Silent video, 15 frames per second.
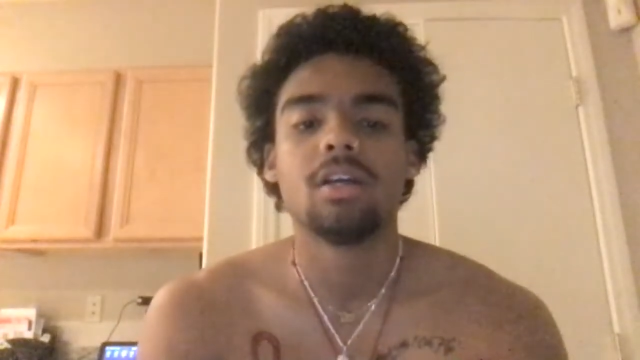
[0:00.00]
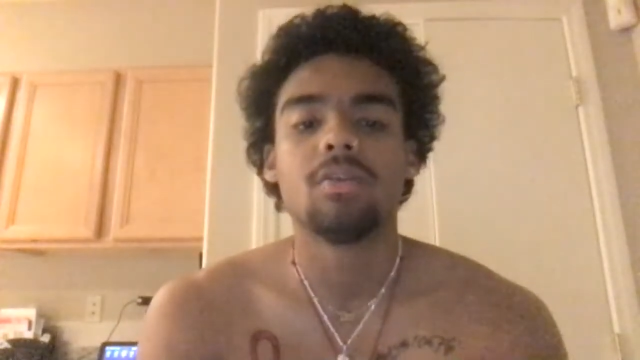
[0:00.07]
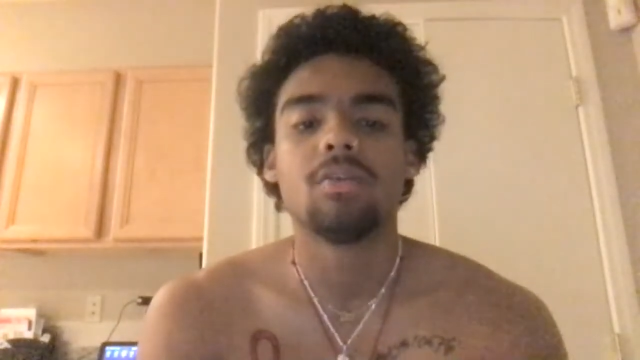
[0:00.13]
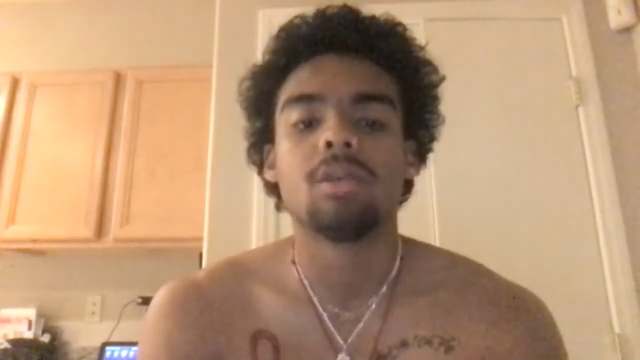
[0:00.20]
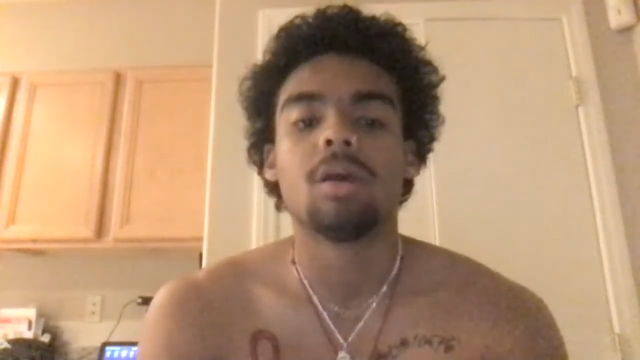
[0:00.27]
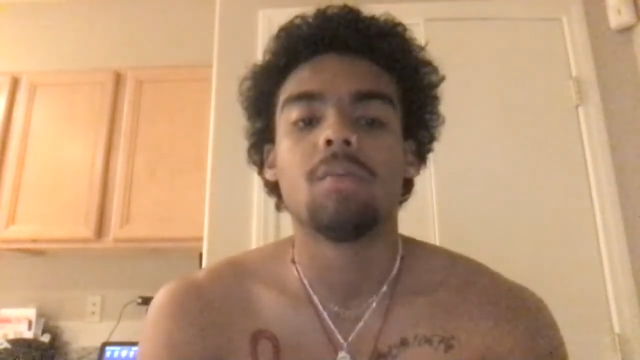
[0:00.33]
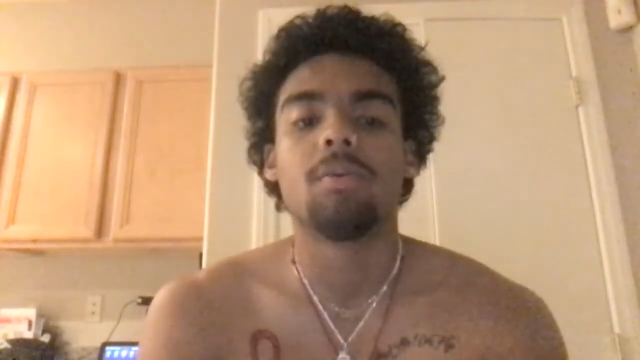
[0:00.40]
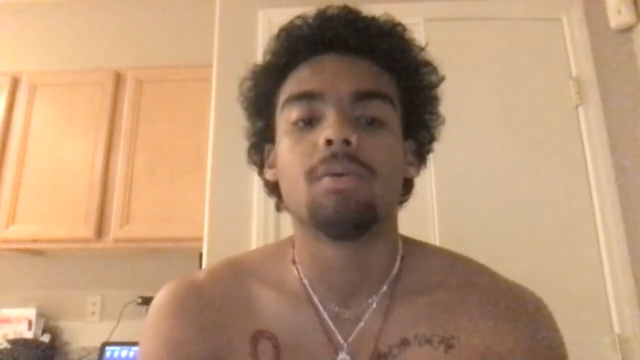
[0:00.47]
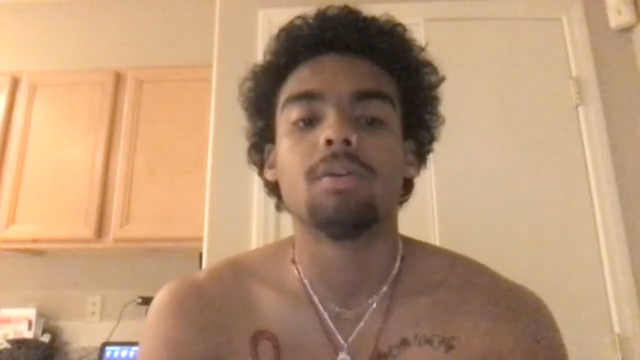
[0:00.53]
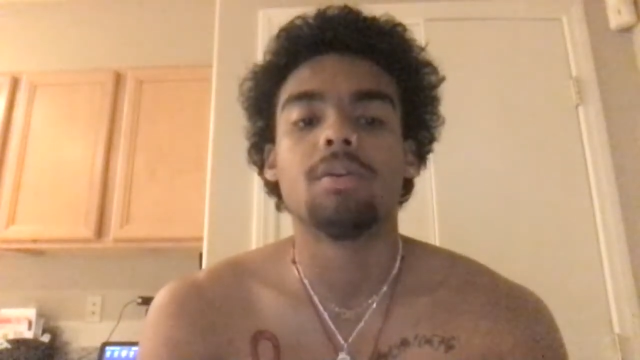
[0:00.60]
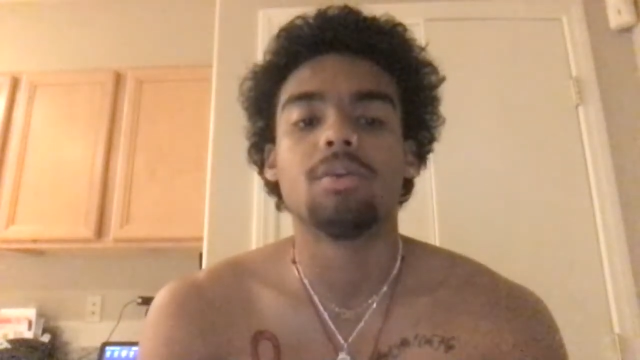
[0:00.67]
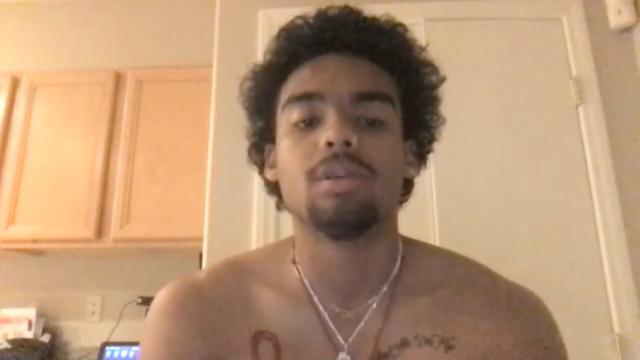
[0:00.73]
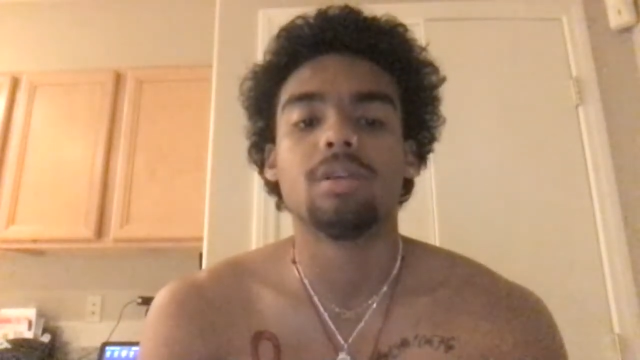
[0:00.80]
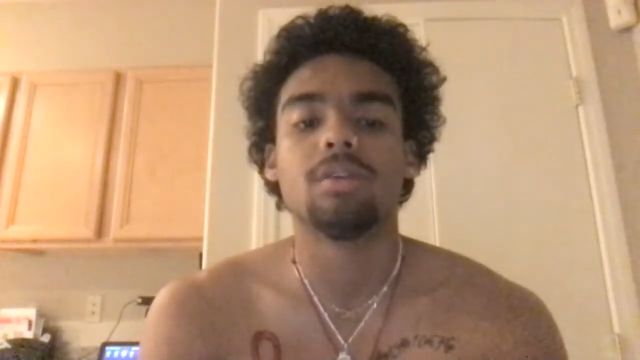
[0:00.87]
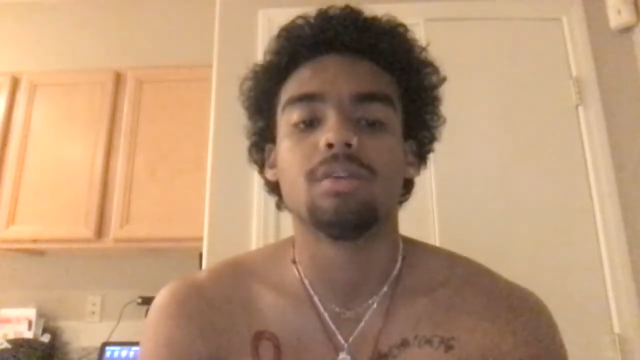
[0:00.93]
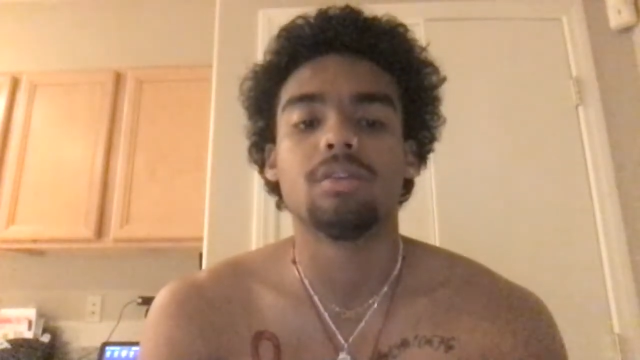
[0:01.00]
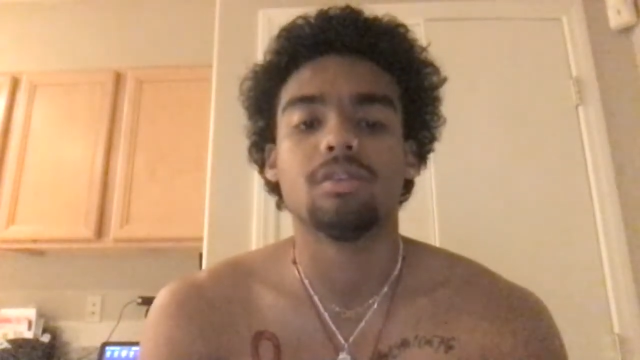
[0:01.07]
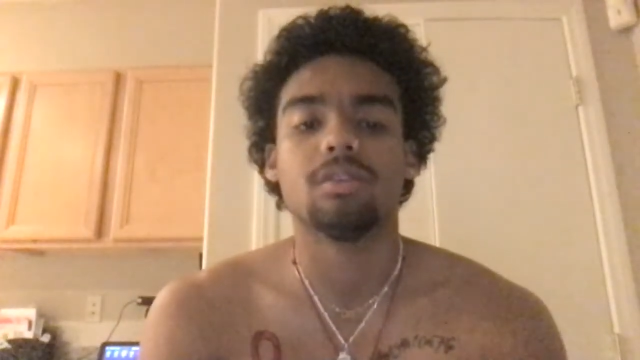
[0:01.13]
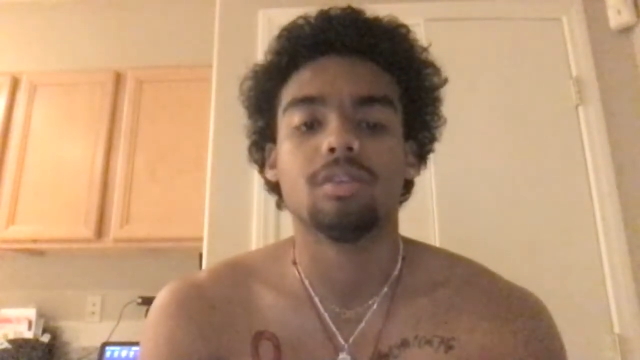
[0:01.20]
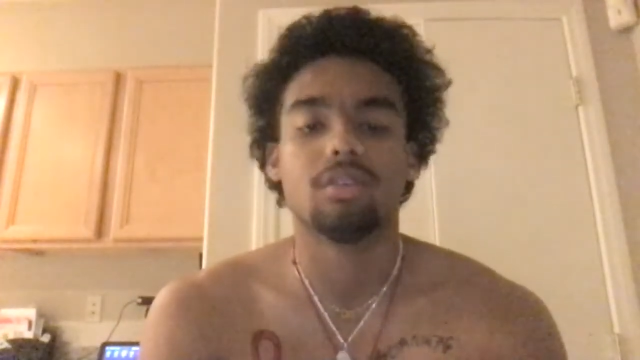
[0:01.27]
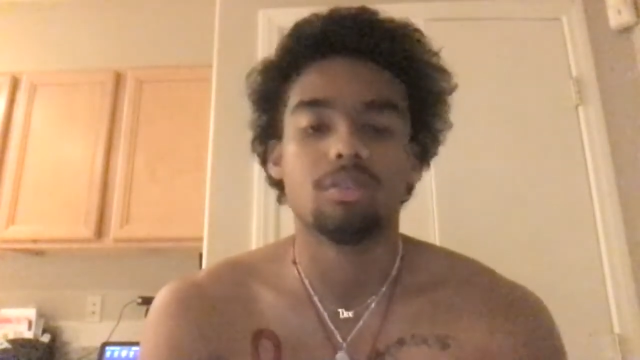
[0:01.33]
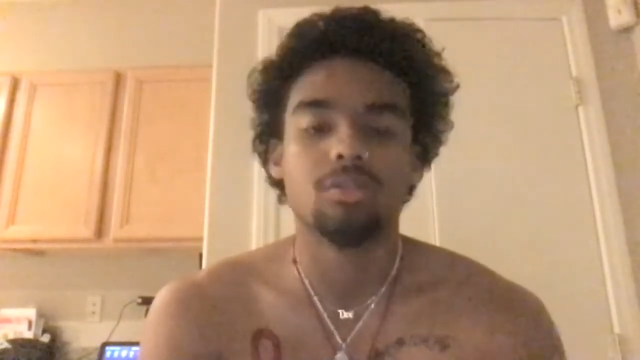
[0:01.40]
without putting a wig
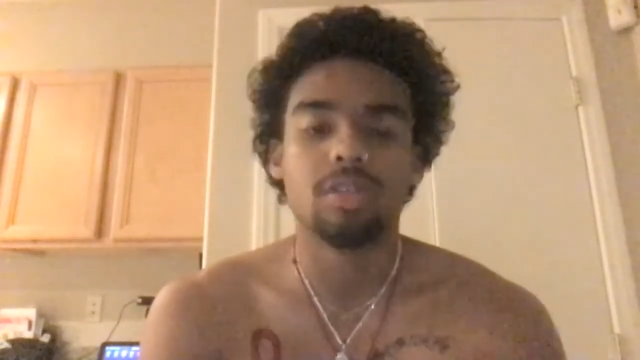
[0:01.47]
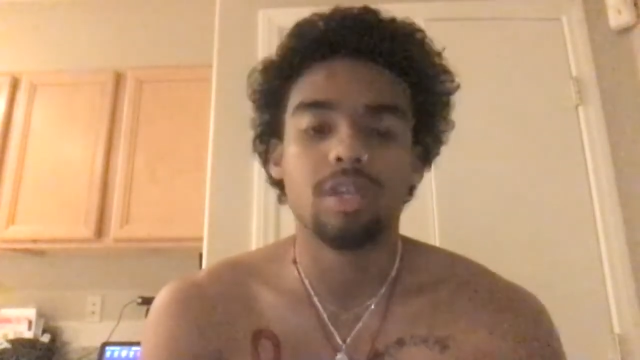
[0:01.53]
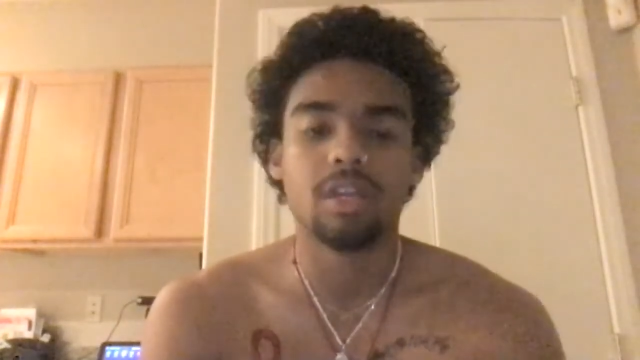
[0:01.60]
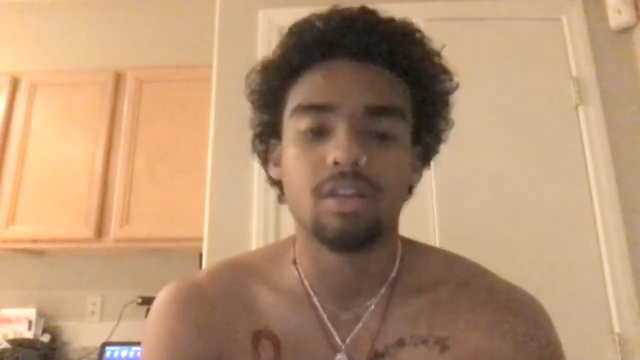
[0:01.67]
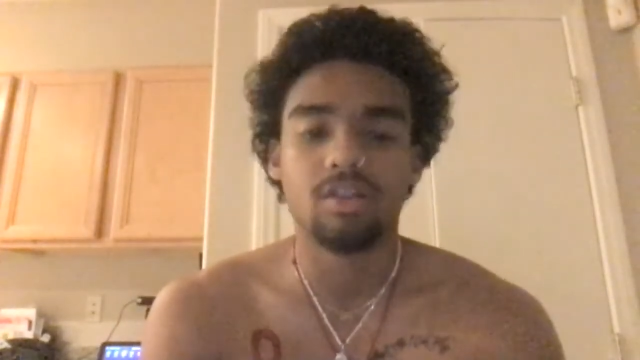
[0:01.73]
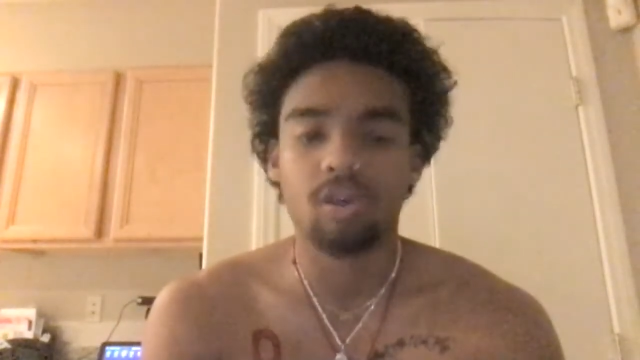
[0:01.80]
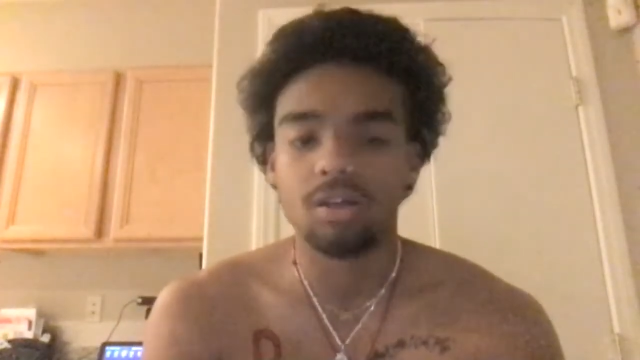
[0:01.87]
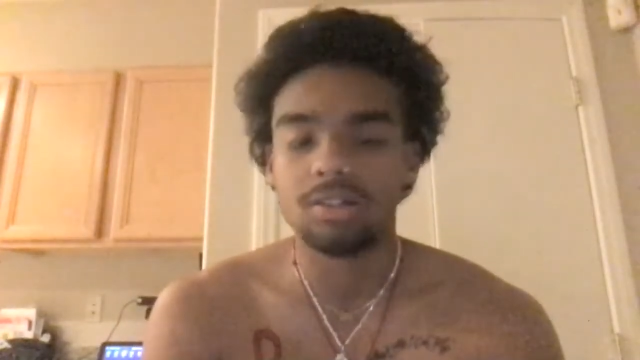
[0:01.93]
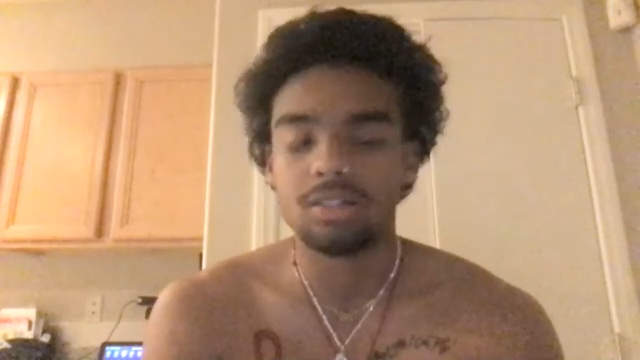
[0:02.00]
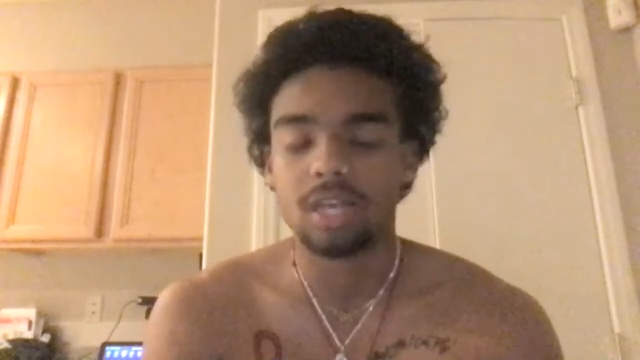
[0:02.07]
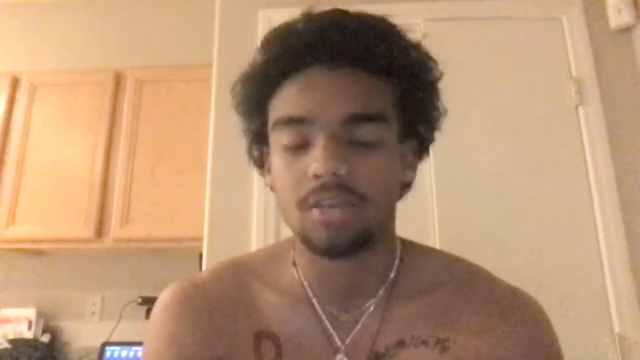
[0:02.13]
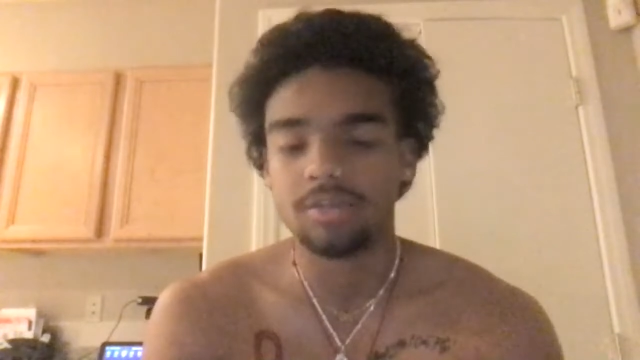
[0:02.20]
on, or you can't go outside